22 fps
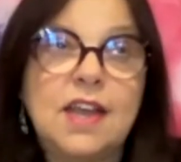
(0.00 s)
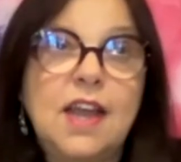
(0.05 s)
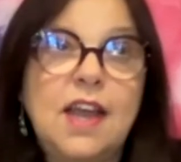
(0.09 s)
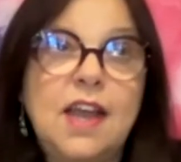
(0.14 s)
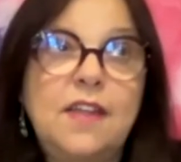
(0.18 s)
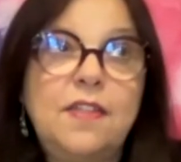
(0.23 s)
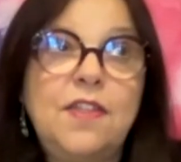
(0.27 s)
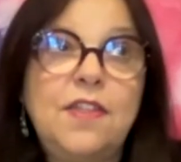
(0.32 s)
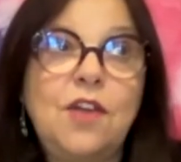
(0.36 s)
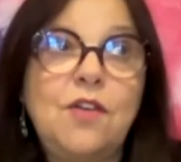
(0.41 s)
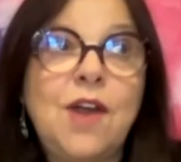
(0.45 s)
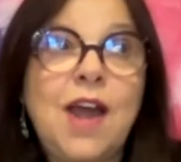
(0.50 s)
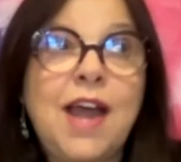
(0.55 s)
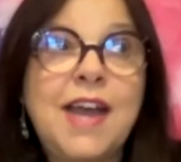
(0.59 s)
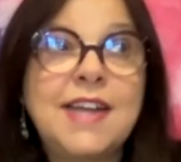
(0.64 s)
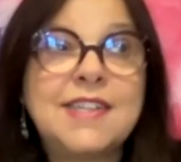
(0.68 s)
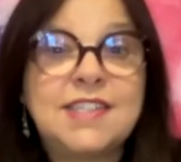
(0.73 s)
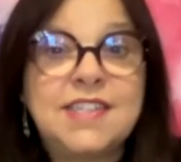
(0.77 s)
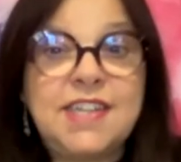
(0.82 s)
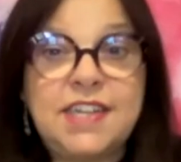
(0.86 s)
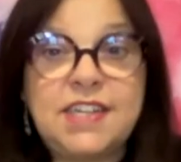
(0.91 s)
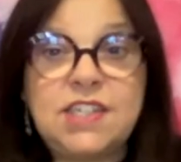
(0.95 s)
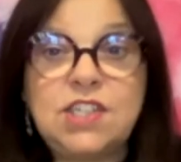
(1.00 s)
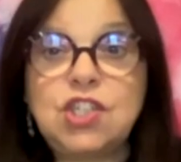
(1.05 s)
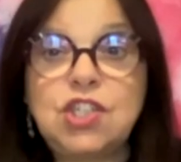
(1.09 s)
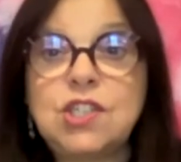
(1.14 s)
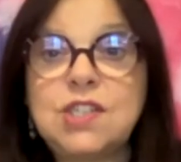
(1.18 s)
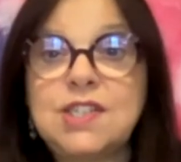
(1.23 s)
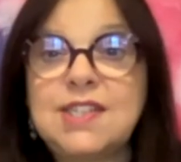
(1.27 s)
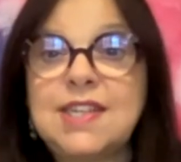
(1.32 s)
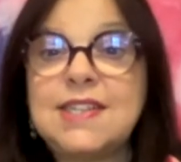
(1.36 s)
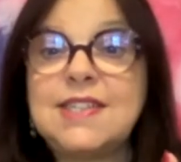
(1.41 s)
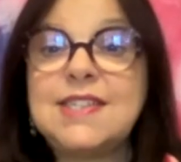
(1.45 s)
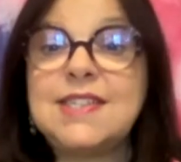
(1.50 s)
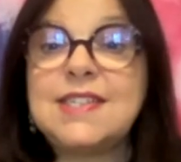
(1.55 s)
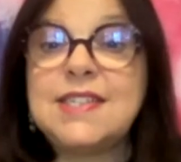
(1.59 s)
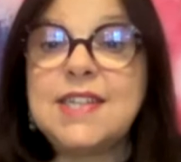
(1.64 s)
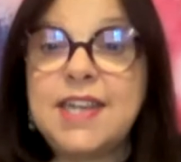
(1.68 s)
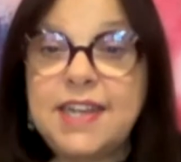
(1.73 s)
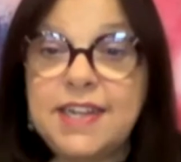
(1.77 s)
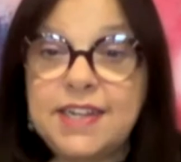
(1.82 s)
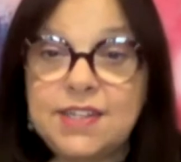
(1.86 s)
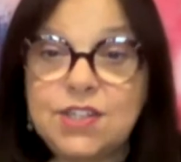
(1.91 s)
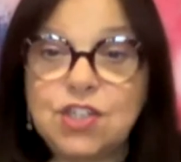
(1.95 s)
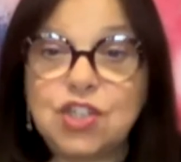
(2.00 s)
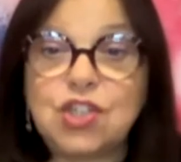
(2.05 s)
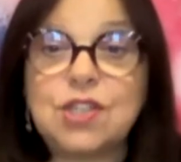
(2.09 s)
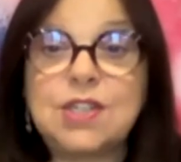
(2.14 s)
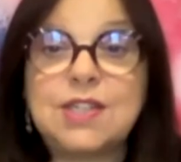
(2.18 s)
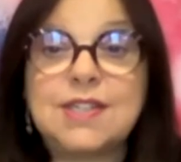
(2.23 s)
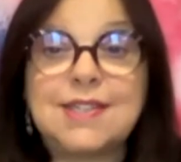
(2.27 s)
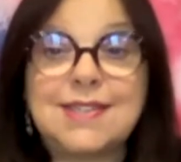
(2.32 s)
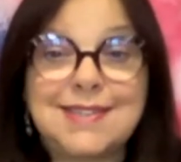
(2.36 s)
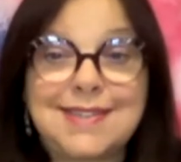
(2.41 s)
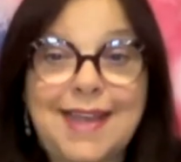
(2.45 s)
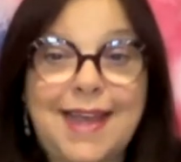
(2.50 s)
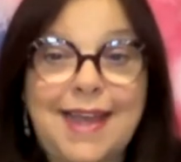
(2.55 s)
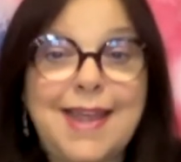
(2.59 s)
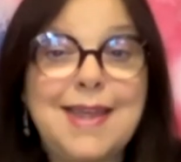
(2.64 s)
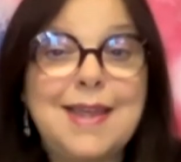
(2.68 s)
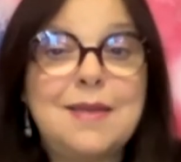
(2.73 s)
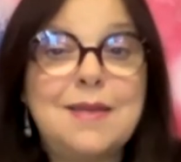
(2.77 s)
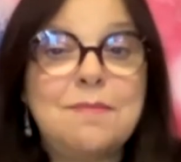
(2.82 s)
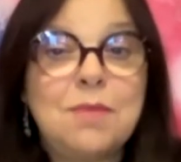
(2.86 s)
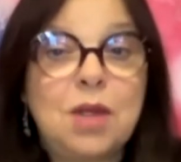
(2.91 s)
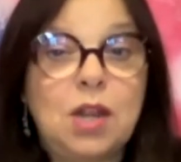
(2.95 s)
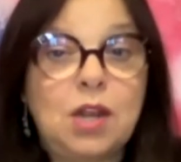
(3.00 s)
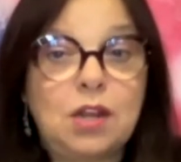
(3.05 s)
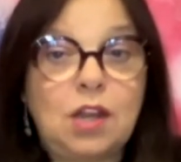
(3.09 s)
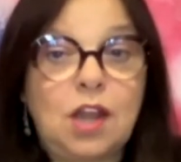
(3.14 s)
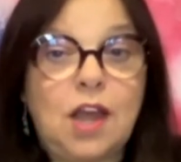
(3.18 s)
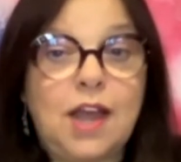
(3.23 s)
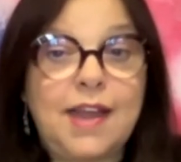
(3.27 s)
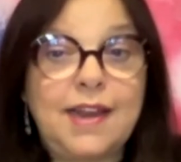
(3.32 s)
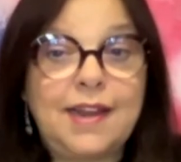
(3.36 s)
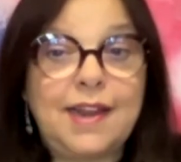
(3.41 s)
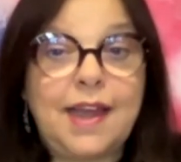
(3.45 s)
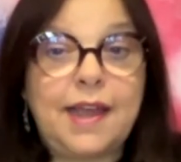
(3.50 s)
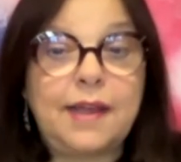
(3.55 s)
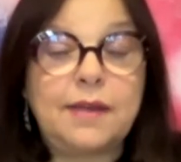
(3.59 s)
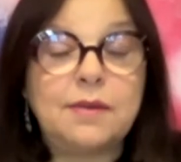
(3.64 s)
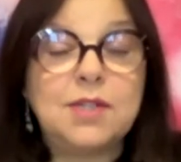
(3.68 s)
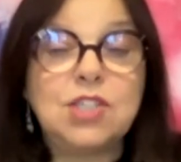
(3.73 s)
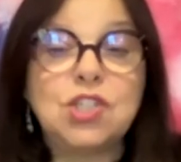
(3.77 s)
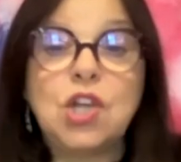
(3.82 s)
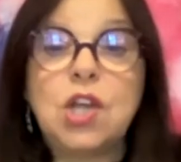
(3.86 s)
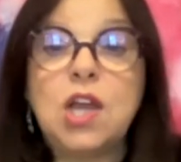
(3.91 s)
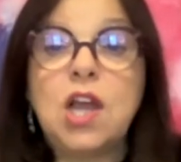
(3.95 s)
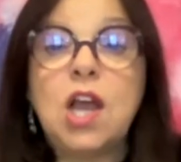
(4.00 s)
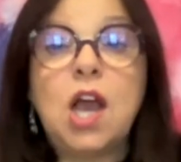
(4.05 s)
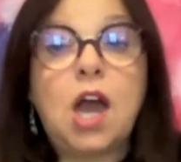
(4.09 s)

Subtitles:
There are teachers that teach the same light language.